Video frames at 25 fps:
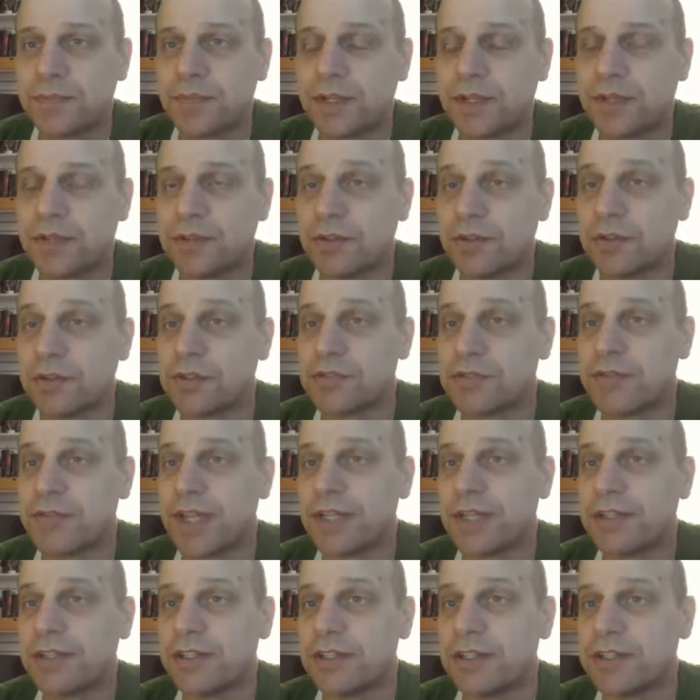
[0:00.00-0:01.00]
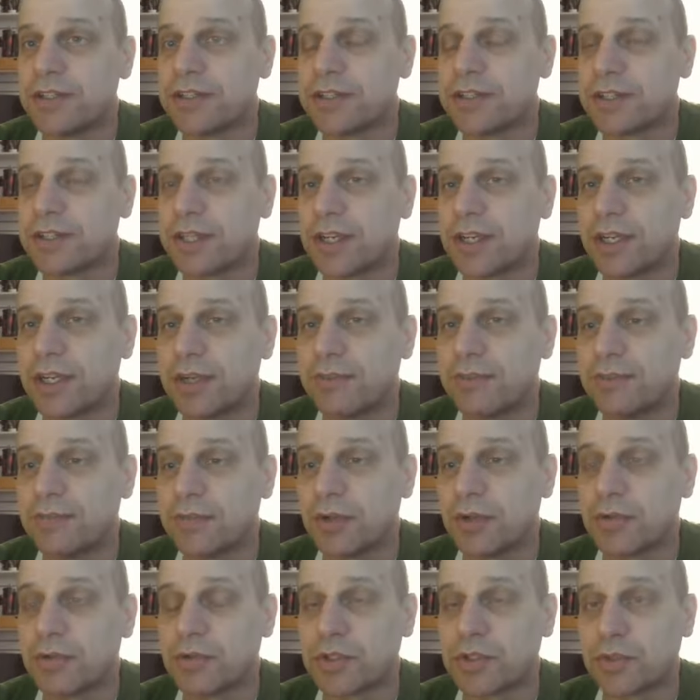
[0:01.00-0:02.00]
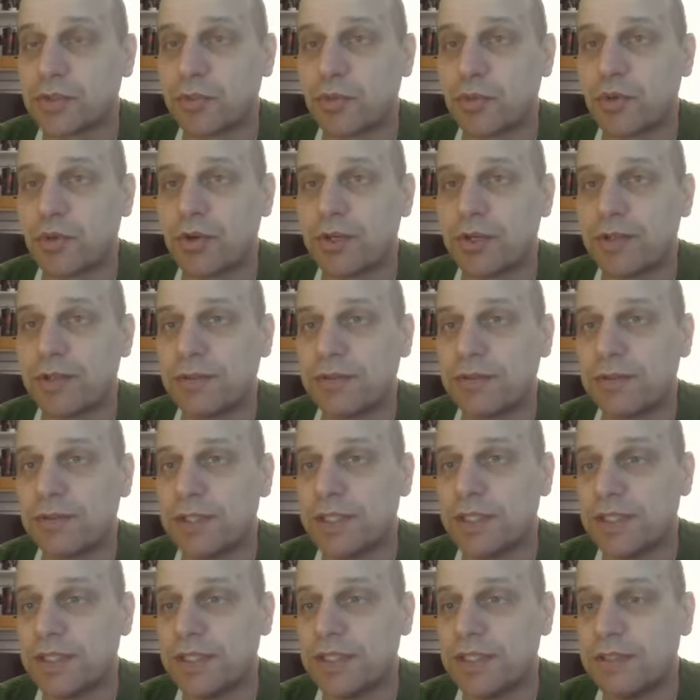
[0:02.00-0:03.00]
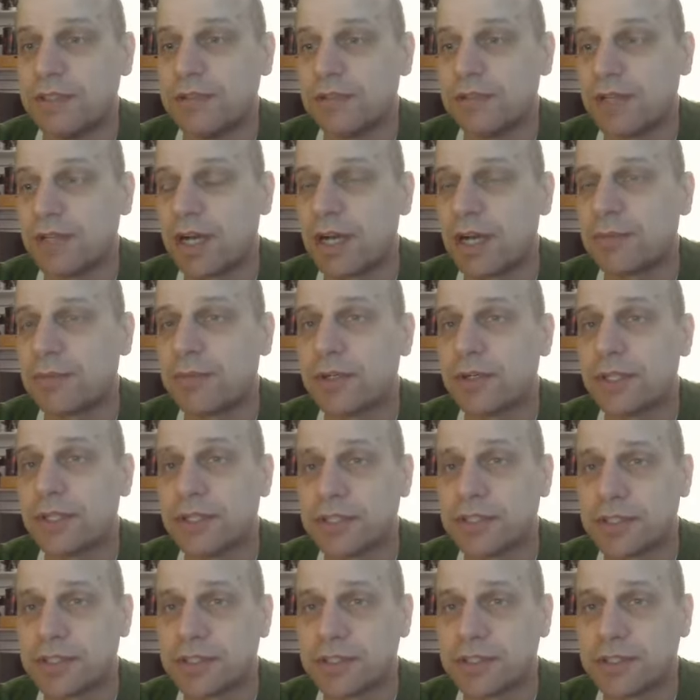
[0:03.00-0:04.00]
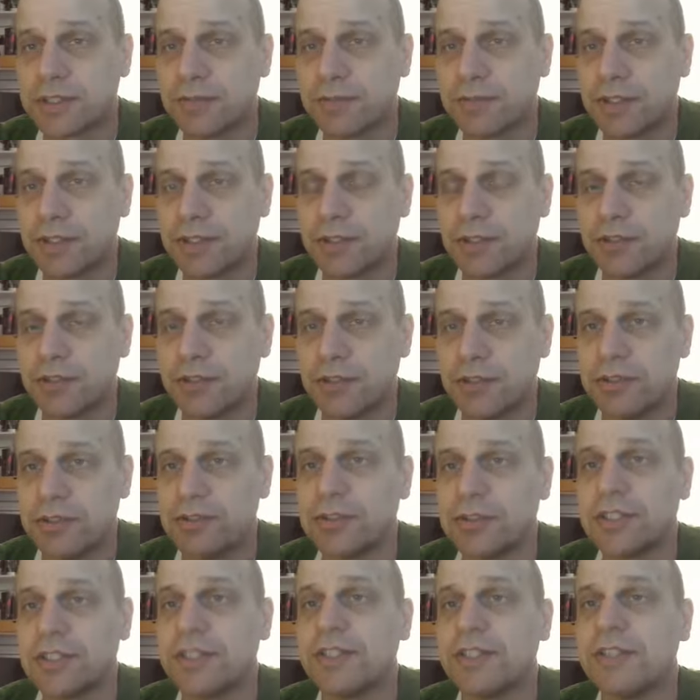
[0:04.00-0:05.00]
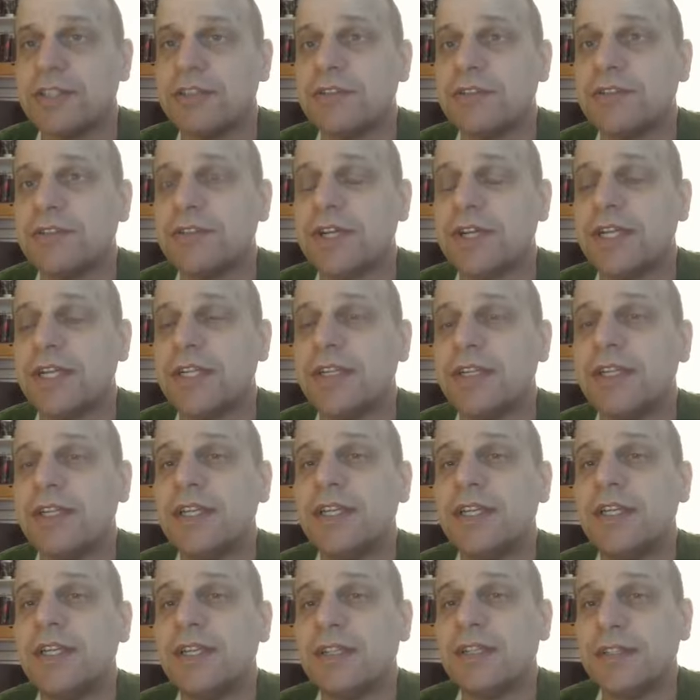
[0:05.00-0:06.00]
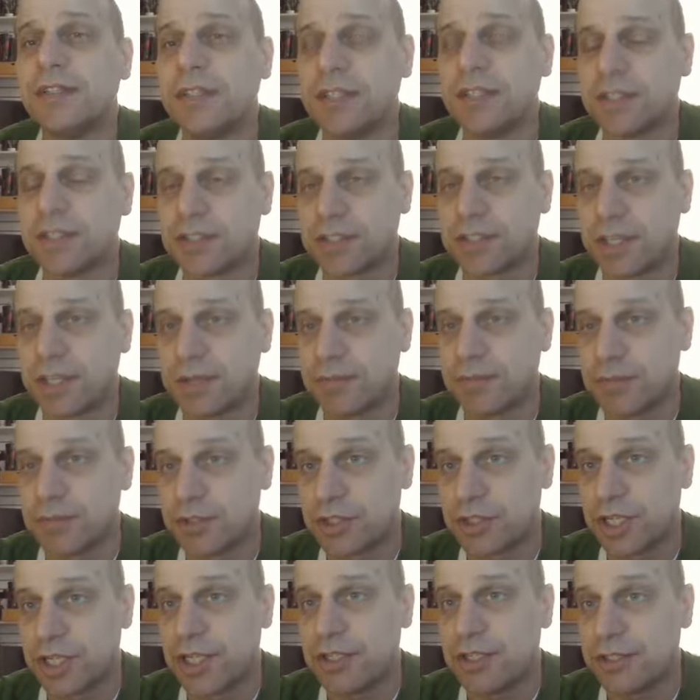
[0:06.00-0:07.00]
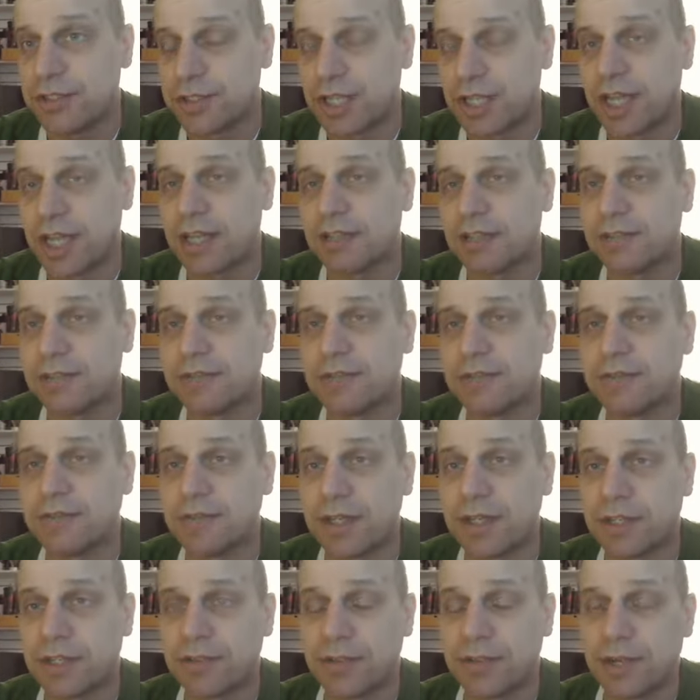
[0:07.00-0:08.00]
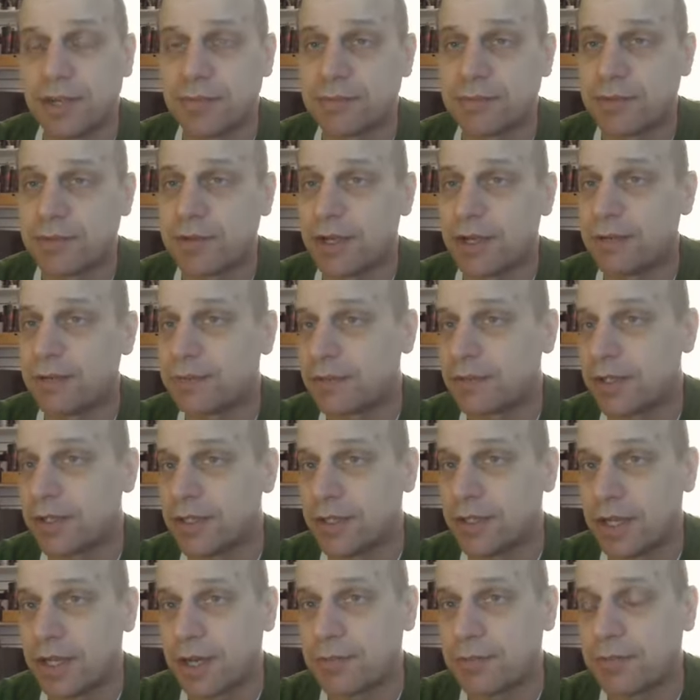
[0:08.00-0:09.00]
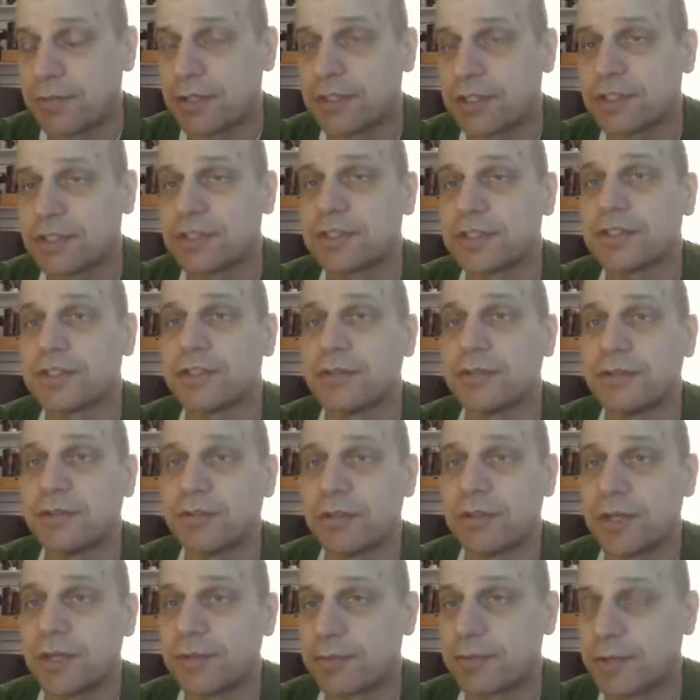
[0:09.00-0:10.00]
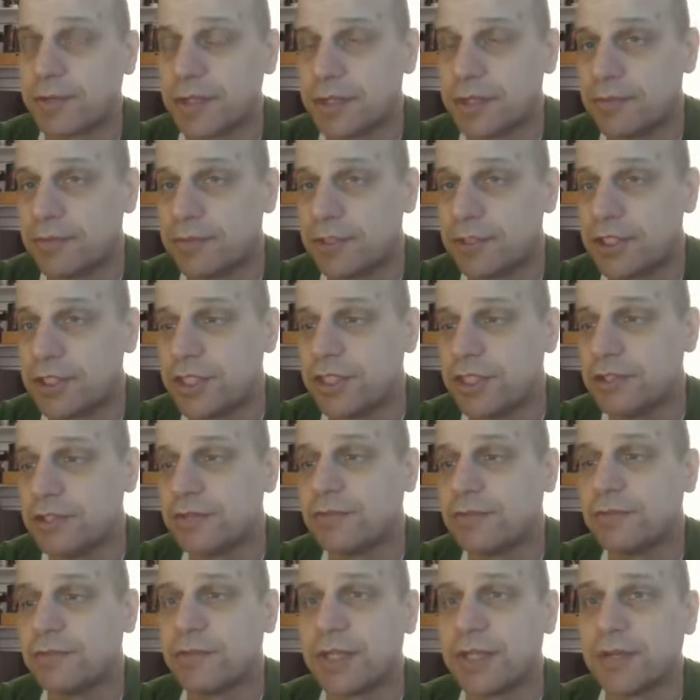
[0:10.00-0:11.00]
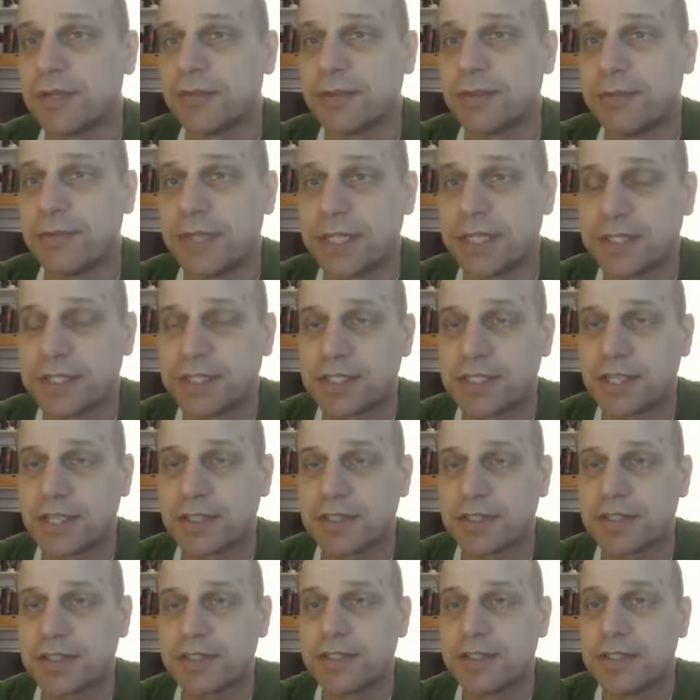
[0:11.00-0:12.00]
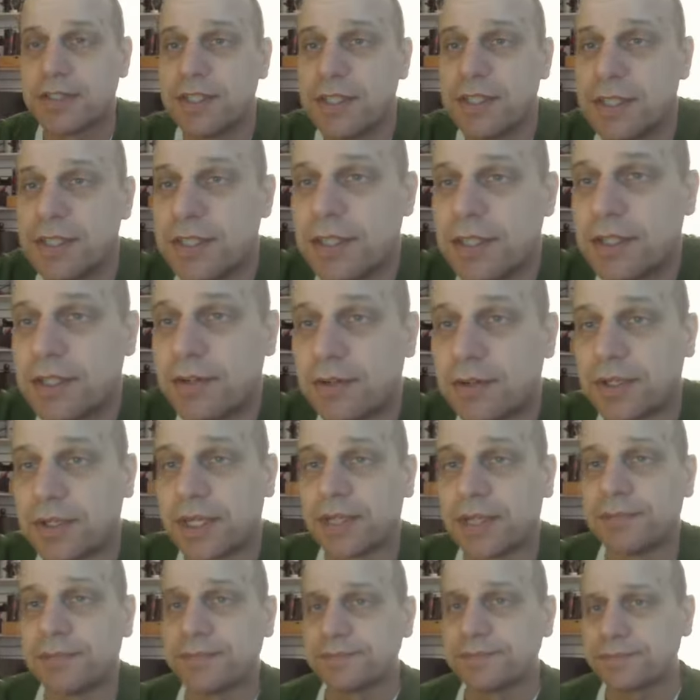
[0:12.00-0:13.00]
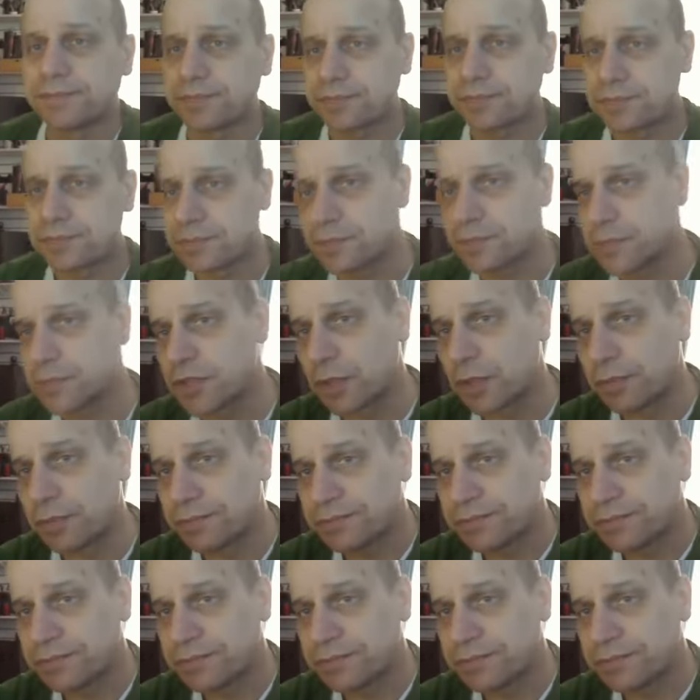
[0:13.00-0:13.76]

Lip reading: those vendors don't support the operating system that you're using, right, then it's time to change that. Either upgrade the operating system or upgrade the machine, whatever makes sense. Okay, so